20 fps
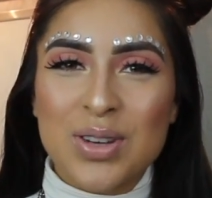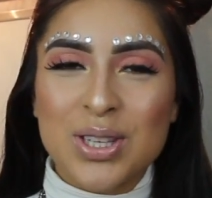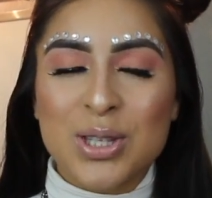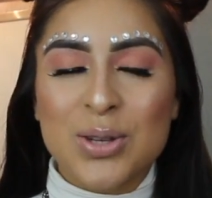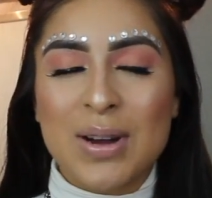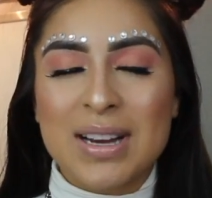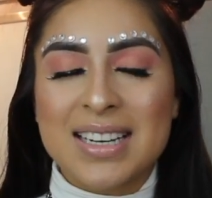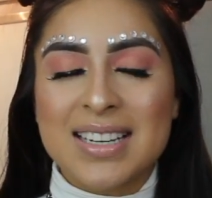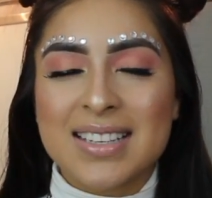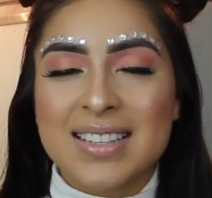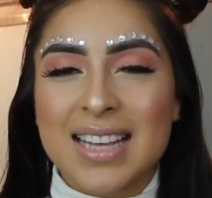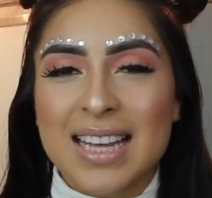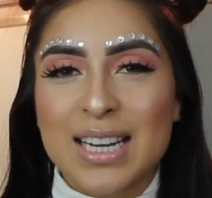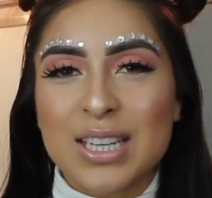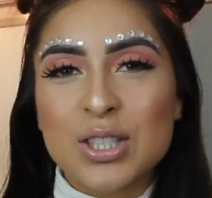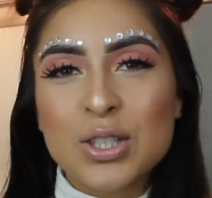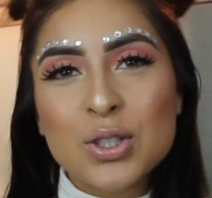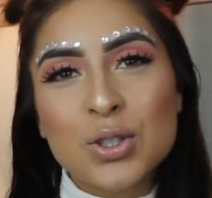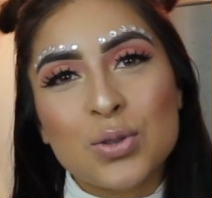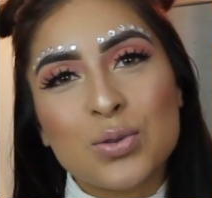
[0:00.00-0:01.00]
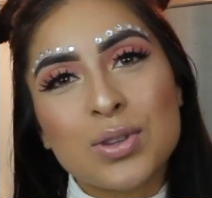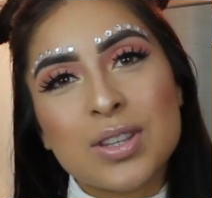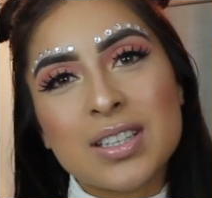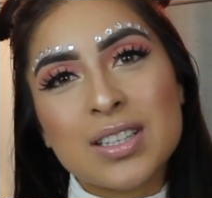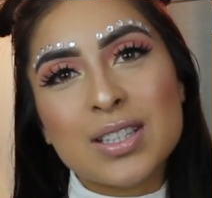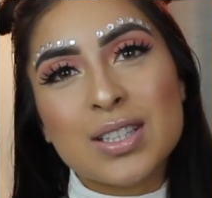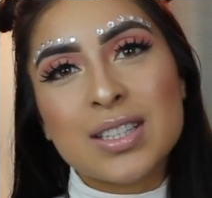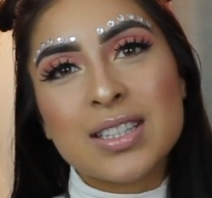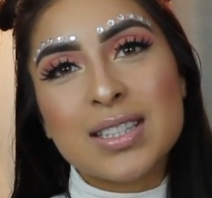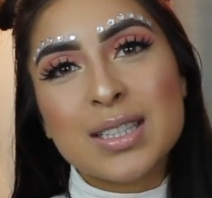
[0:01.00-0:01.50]
So I decided to do
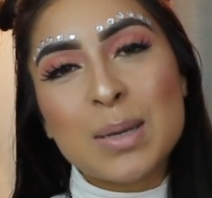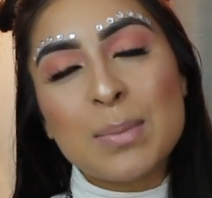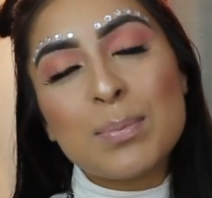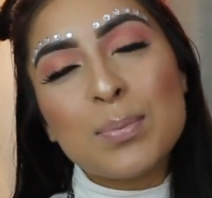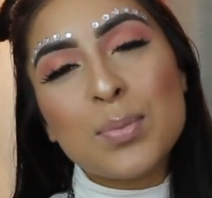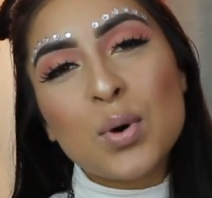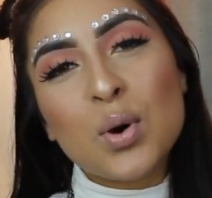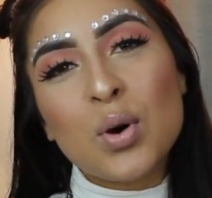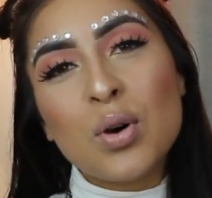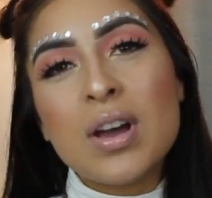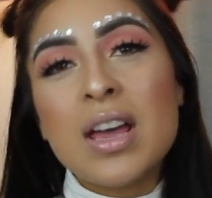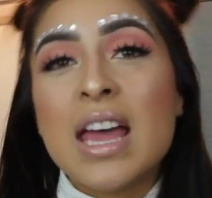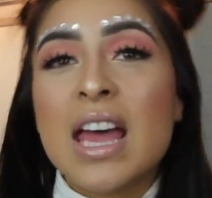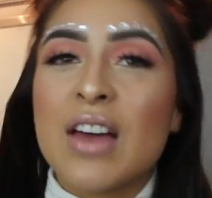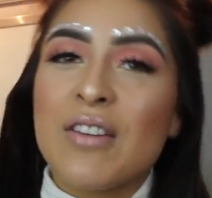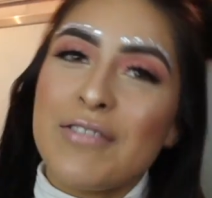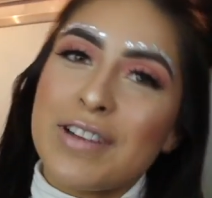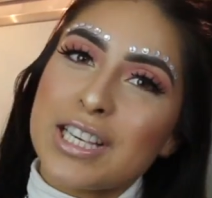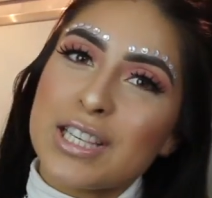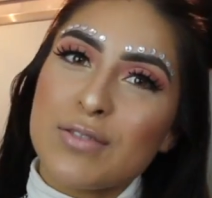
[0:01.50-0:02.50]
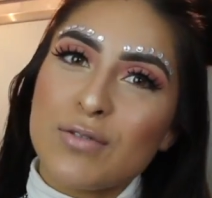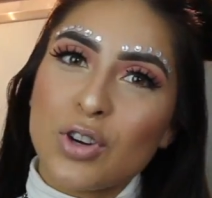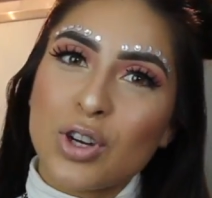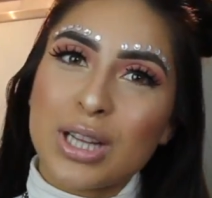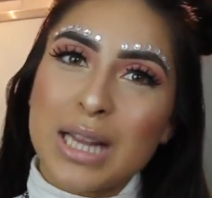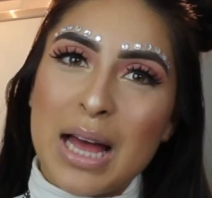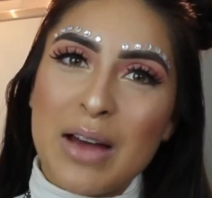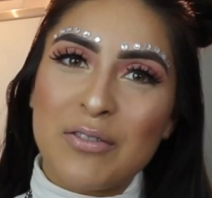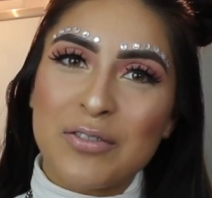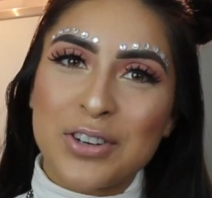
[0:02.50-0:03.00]
this simple festival
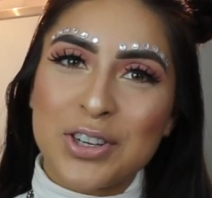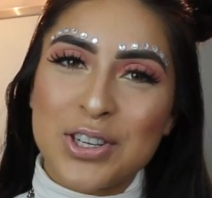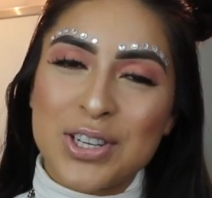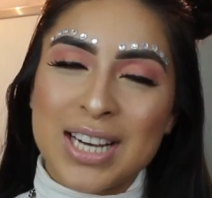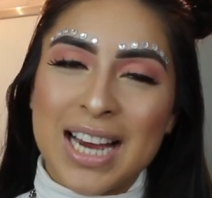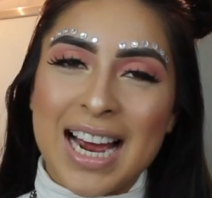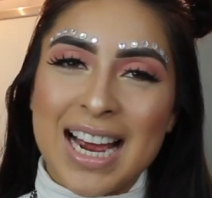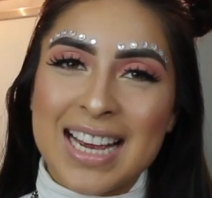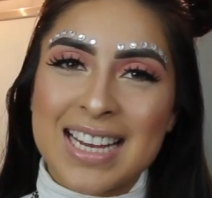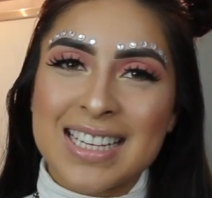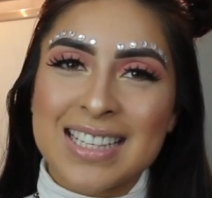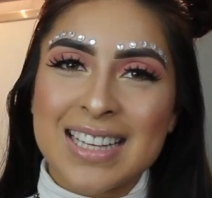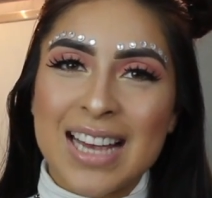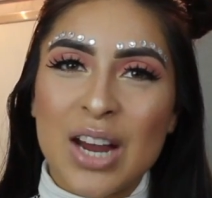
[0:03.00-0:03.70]
glam for you guys.